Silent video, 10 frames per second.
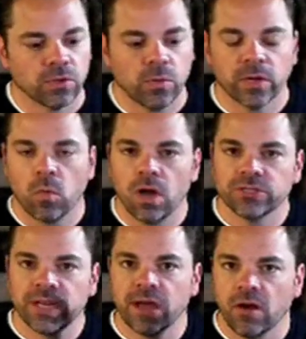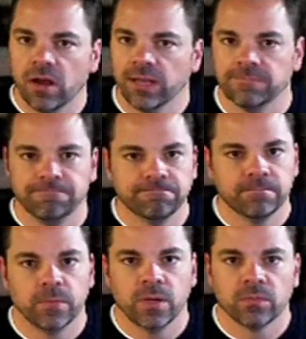real quick wash down on it,
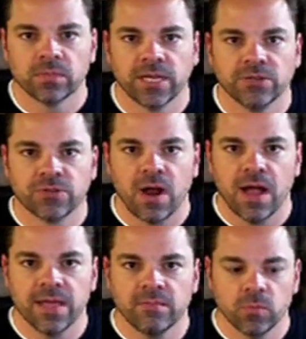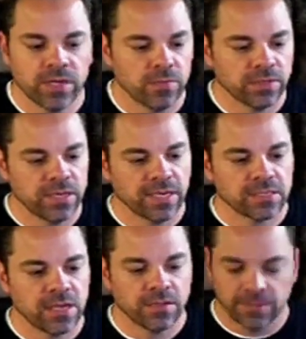let it dry, we'll hit it with the
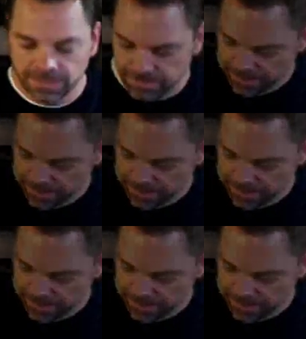next color.